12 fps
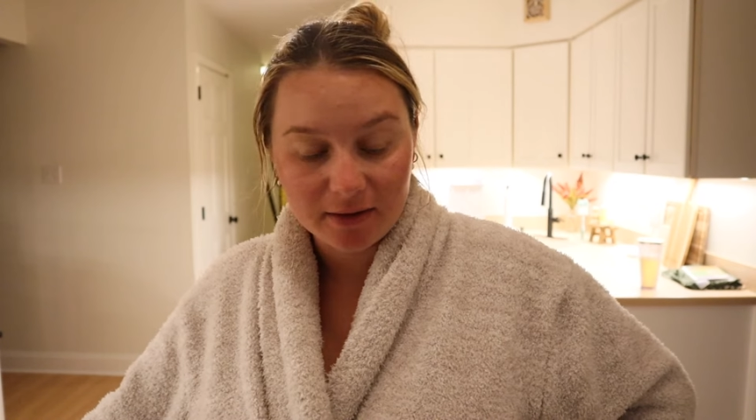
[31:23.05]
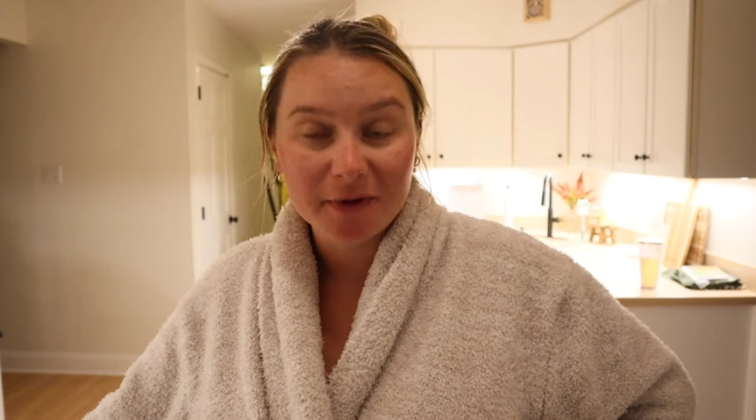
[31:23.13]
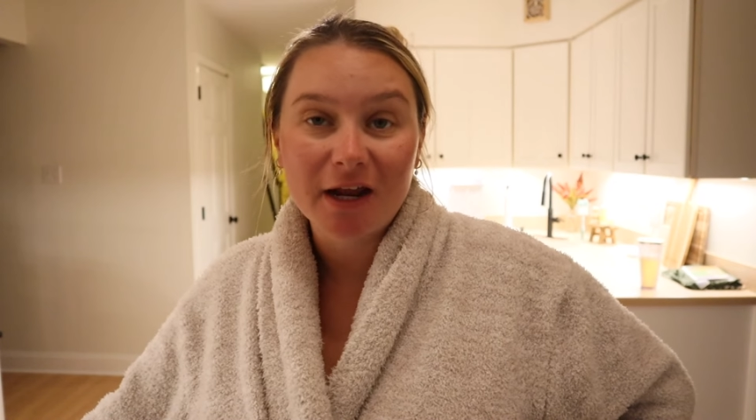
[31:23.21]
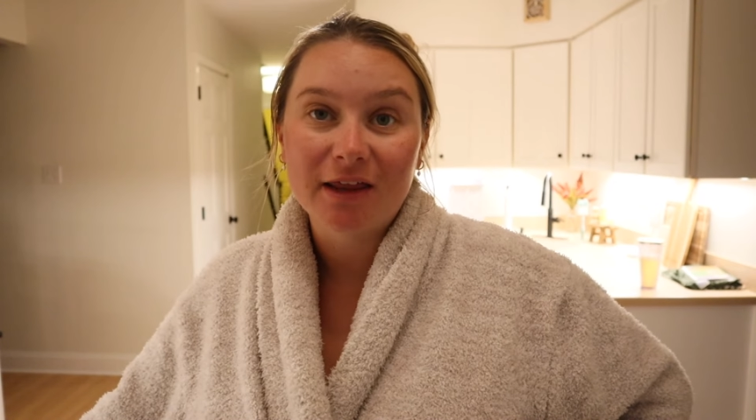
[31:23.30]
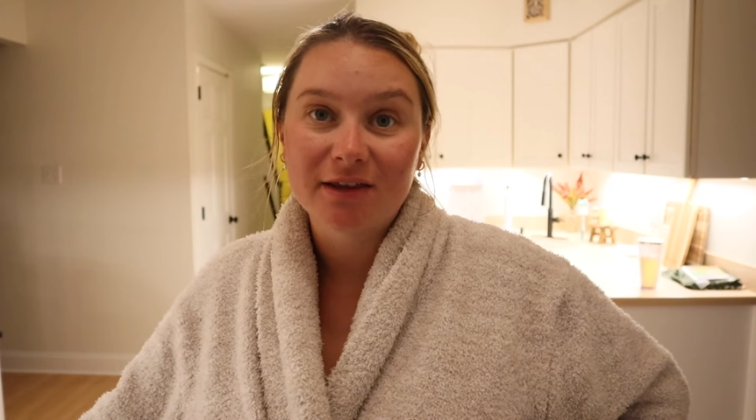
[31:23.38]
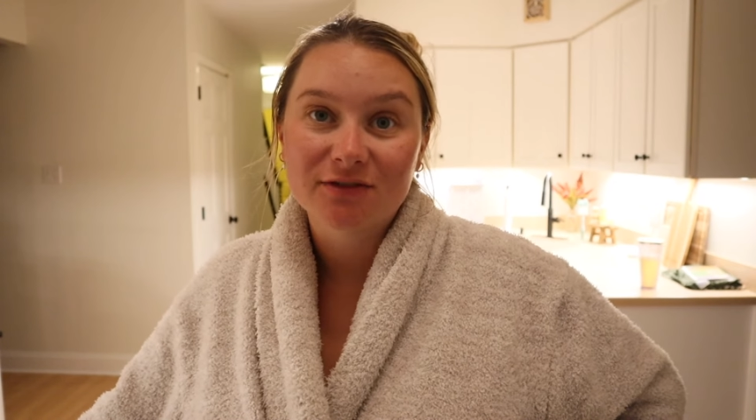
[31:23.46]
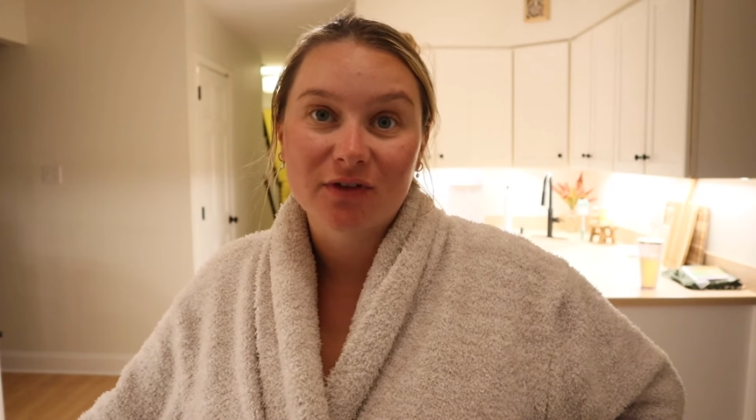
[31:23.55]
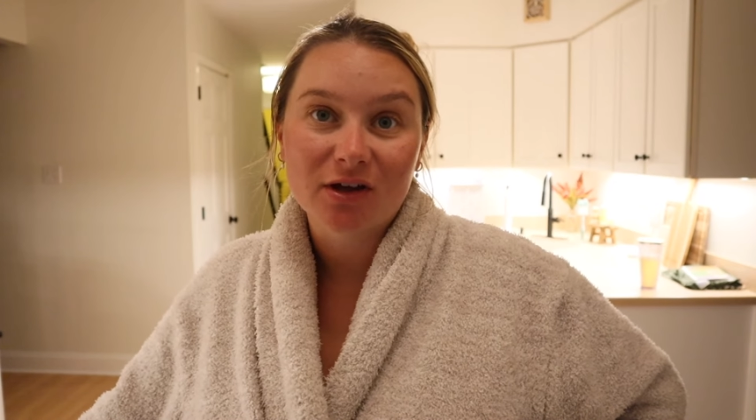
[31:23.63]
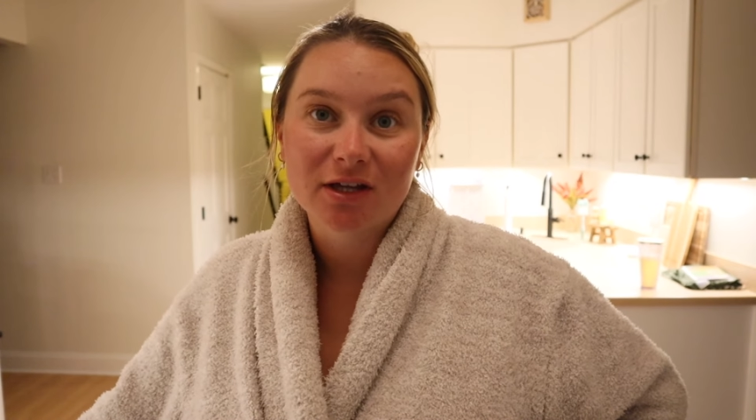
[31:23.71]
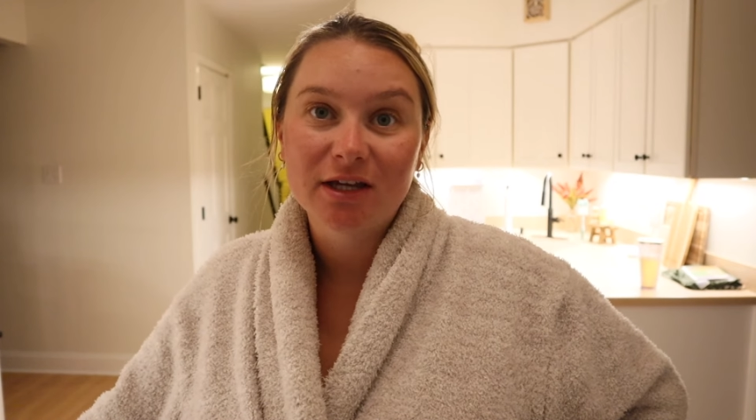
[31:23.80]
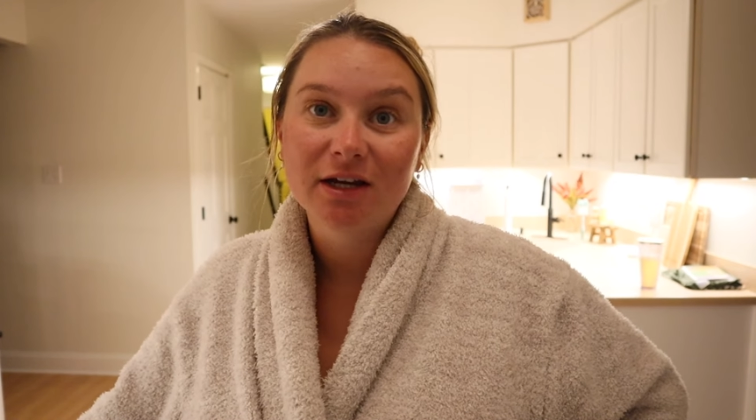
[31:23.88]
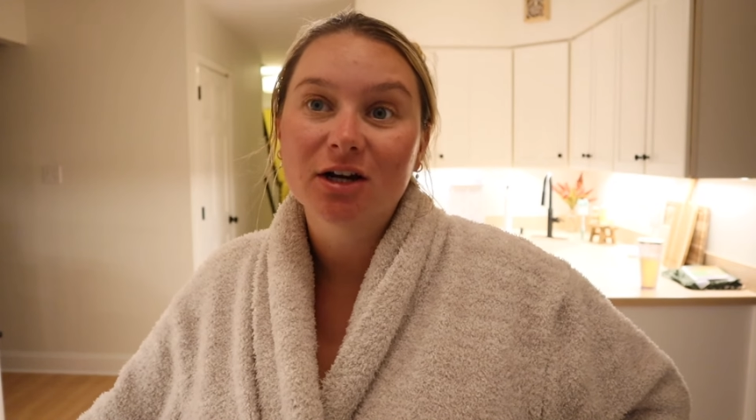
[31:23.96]
I'm gonna end this
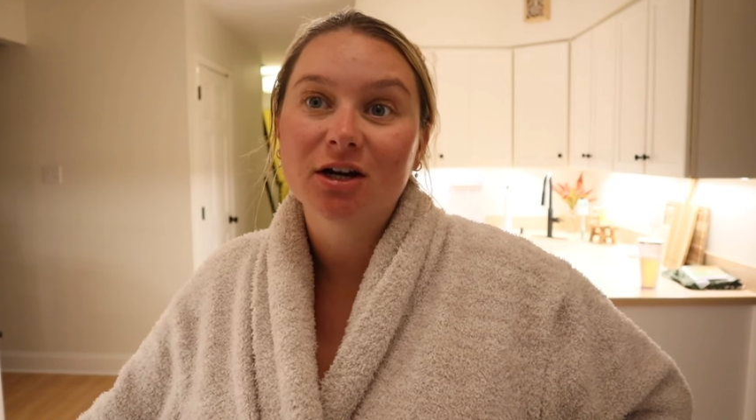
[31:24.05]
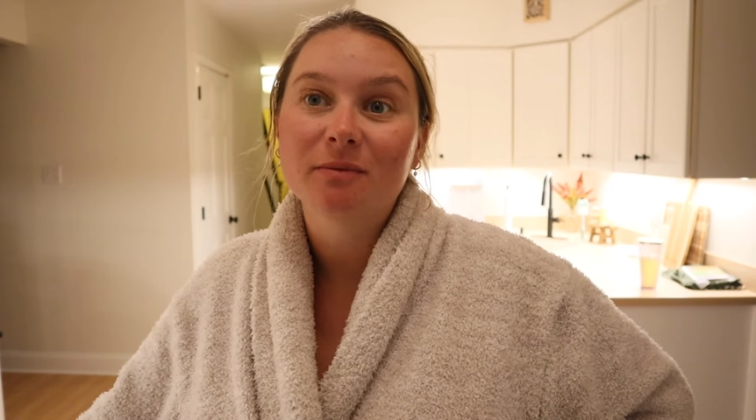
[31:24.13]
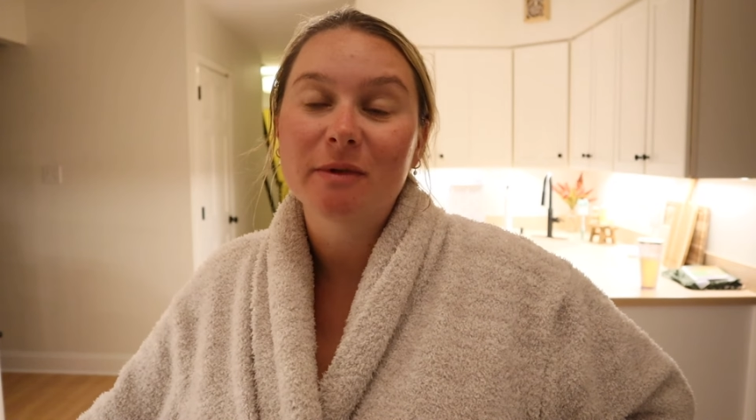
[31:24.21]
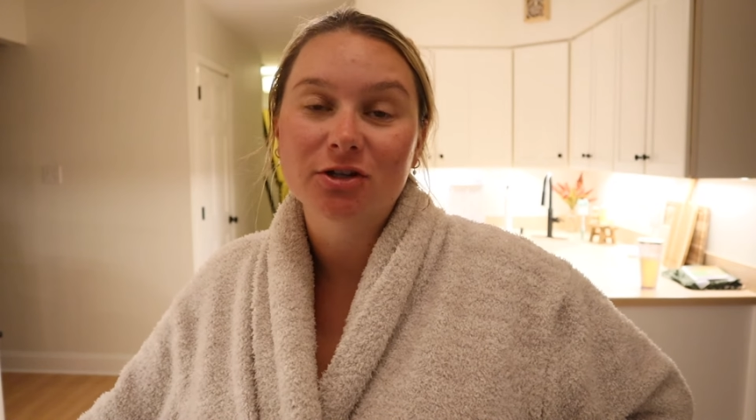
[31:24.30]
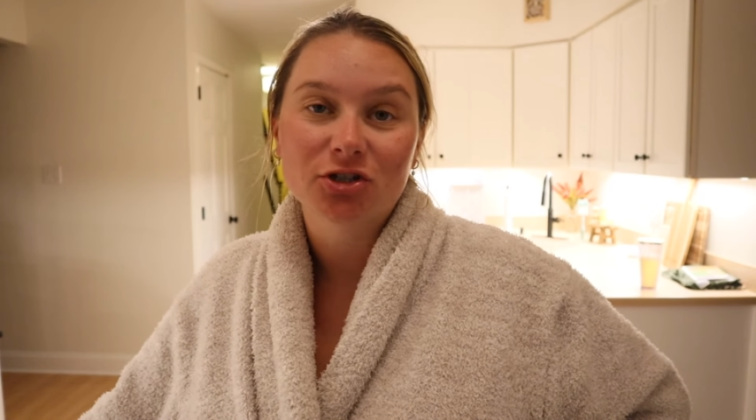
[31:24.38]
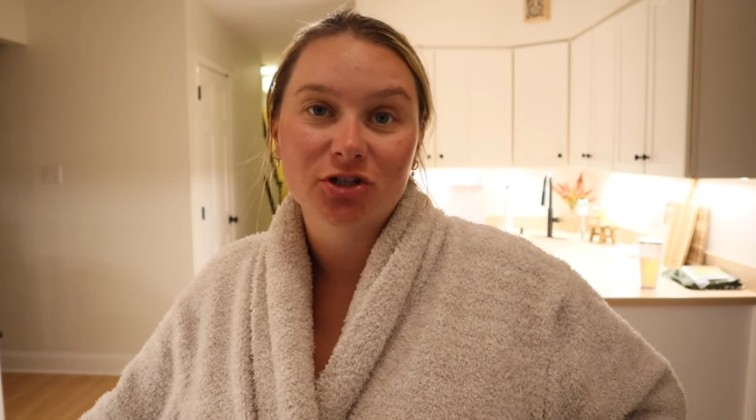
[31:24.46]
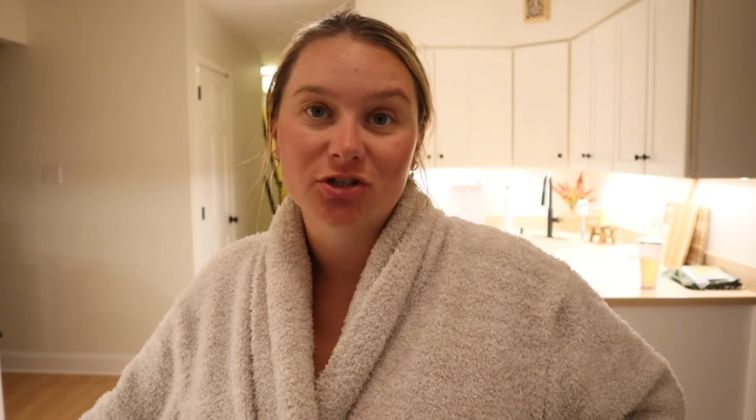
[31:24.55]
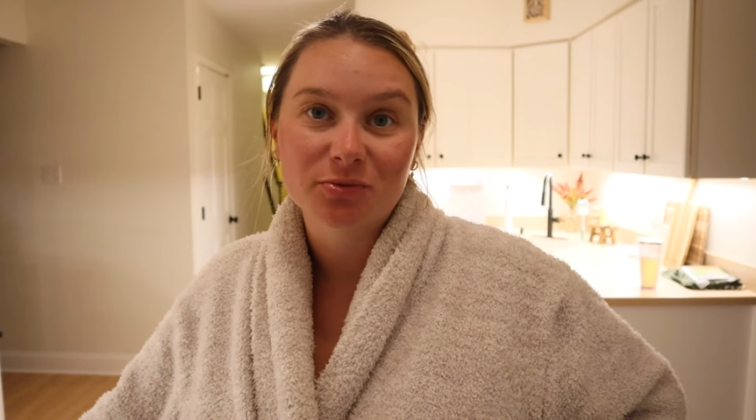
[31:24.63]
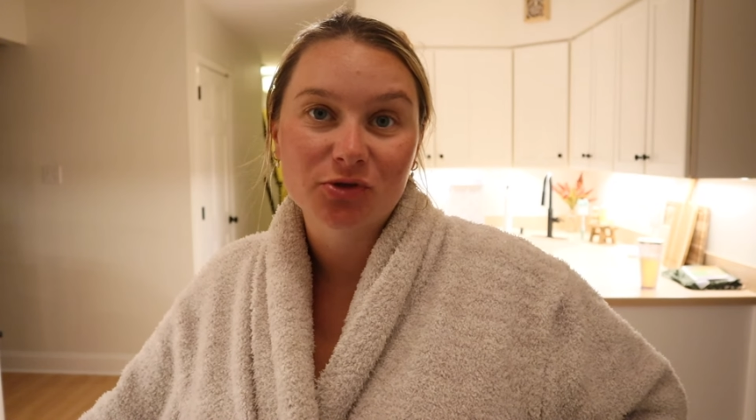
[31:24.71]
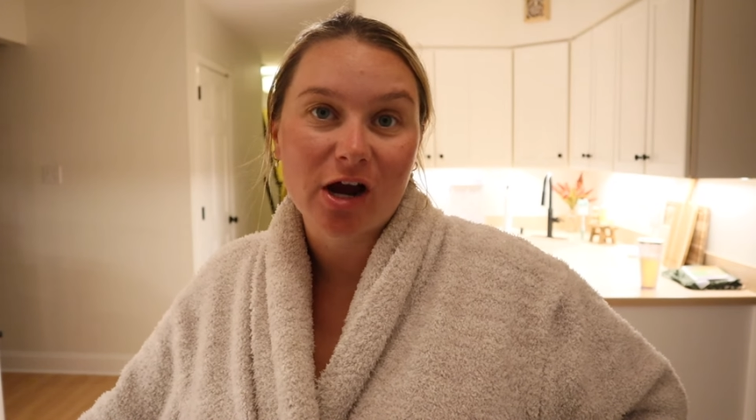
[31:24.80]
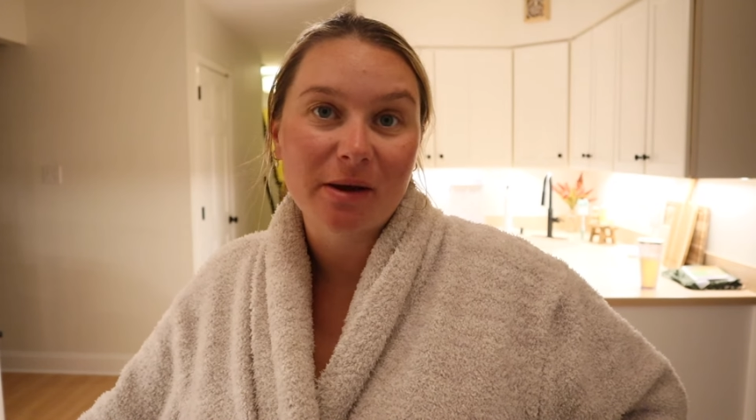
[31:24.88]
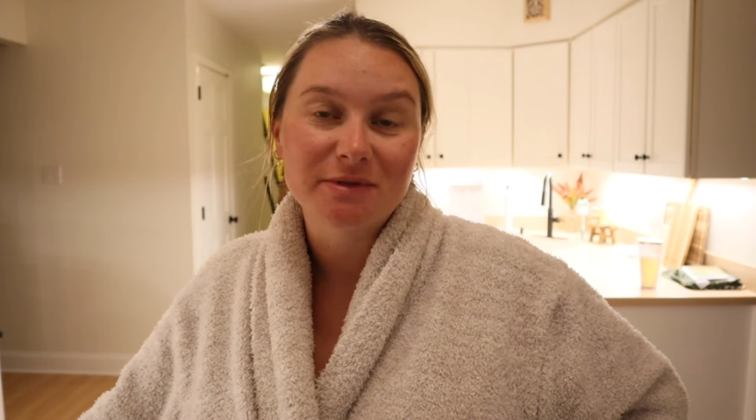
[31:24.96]
vlog here. Make sure you
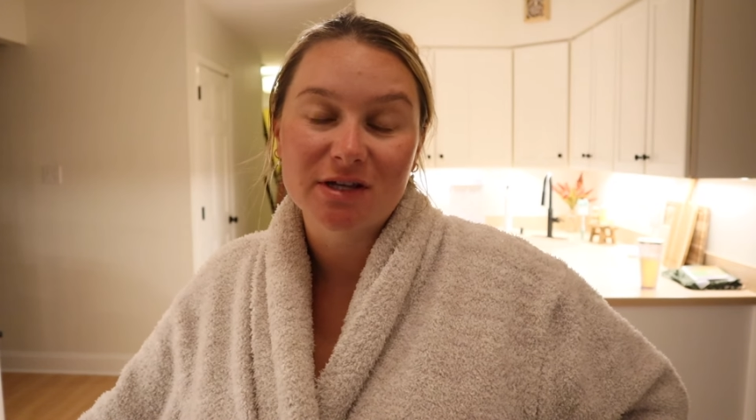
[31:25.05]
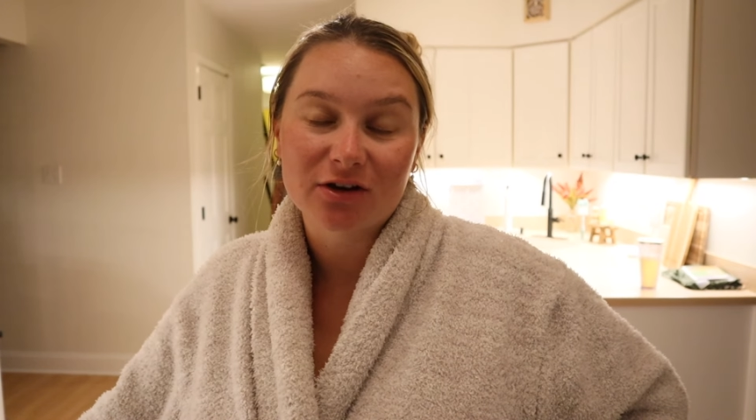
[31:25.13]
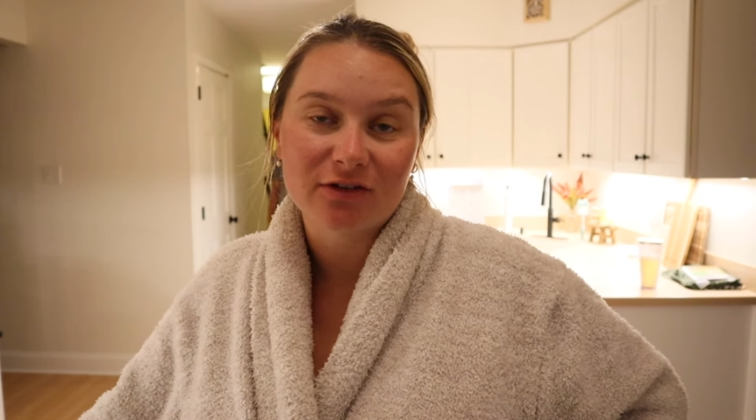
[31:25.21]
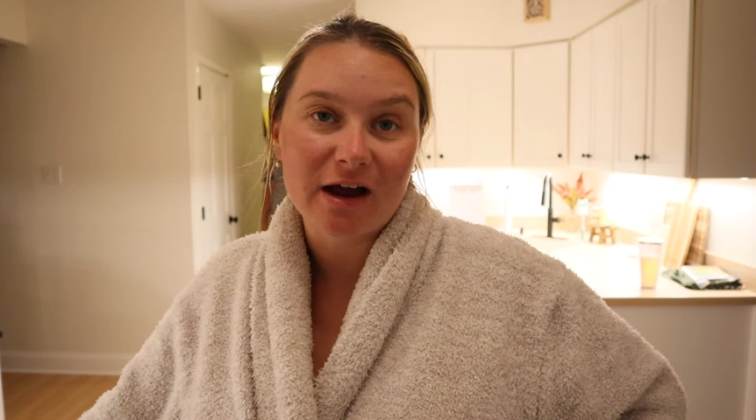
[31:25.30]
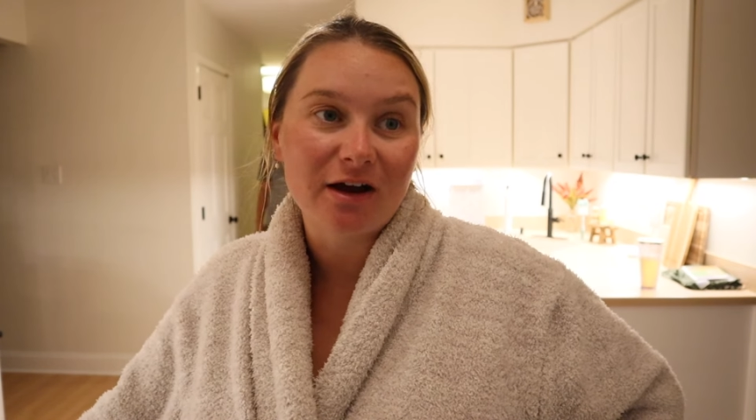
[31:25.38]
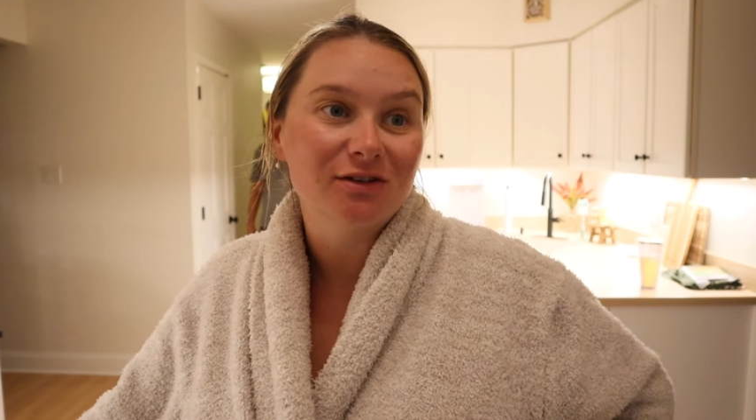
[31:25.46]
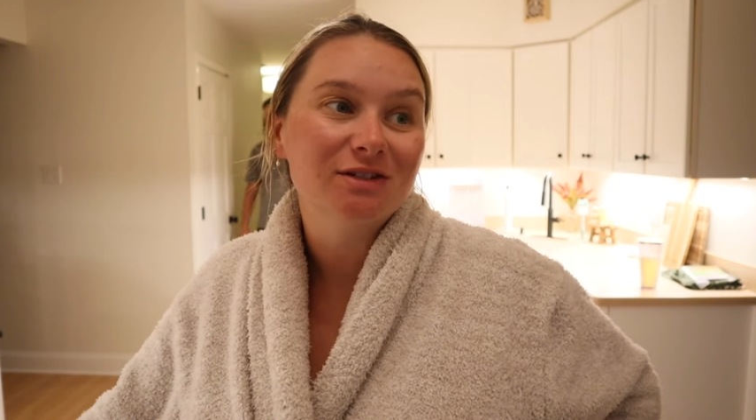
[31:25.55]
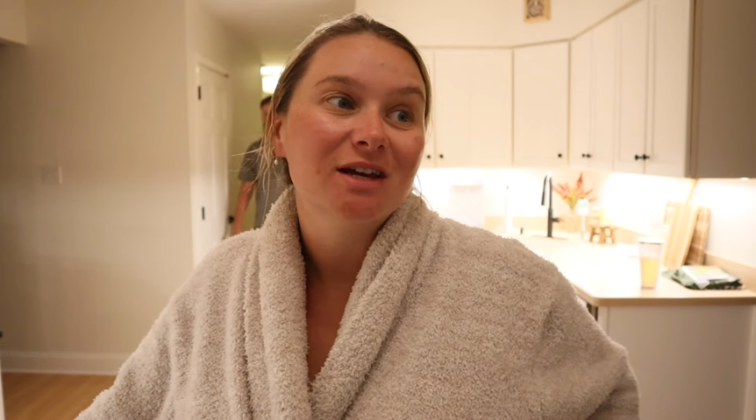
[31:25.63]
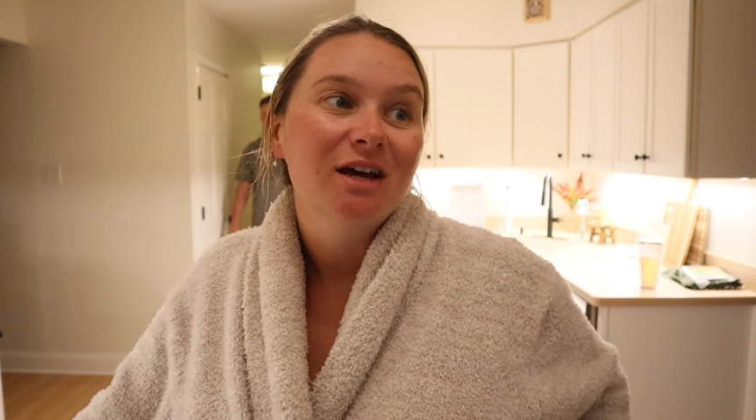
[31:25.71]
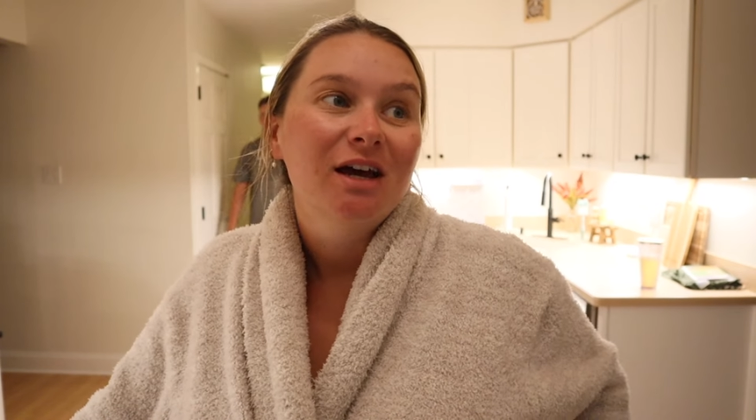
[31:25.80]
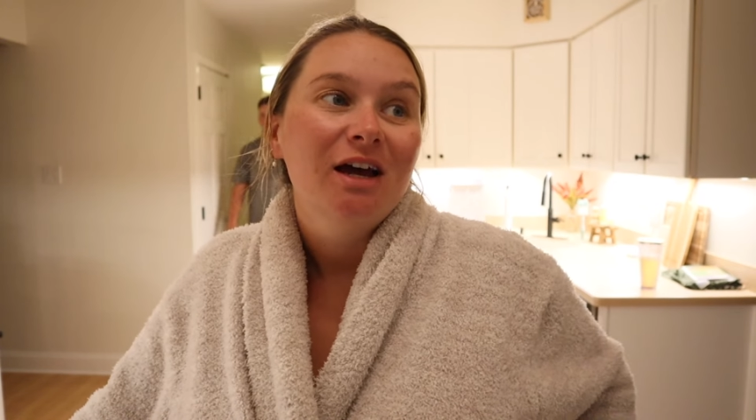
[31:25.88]
subscribe, stick around.